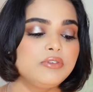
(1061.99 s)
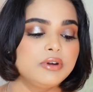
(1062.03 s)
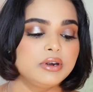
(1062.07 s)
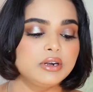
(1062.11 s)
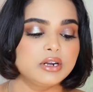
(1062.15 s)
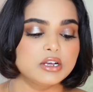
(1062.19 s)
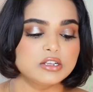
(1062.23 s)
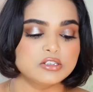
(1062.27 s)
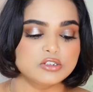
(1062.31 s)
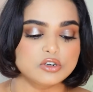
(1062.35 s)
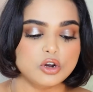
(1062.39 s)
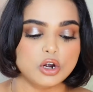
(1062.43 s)
It
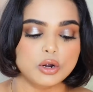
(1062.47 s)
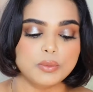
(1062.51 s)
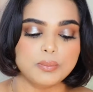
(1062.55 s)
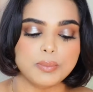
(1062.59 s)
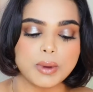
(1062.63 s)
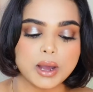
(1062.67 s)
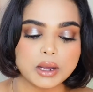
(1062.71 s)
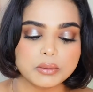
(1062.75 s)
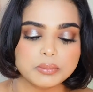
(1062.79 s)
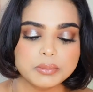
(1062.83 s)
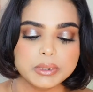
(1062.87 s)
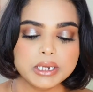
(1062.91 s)
does not
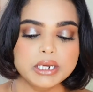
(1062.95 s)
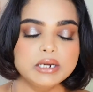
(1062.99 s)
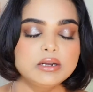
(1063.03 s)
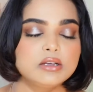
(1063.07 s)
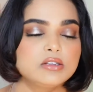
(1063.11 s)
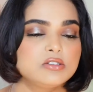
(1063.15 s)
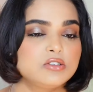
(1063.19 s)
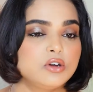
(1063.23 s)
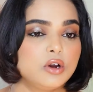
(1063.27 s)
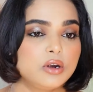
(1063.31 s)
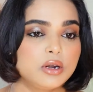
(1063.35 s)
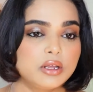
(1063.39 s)
bug me,
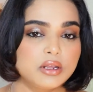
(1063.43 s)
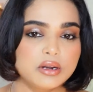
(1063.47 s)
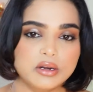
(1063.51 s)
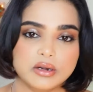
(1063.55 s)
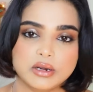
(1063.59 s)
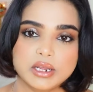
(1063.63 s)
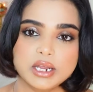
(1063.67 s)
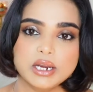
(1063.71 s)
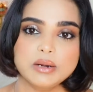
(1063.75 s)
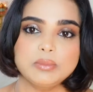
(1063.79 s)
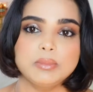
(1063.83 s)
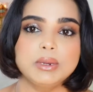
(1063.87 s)
does not
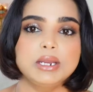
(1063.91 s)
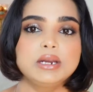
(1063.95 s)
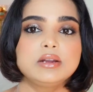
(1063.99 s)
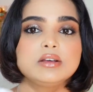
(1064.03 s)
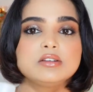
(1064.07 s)
irritate me,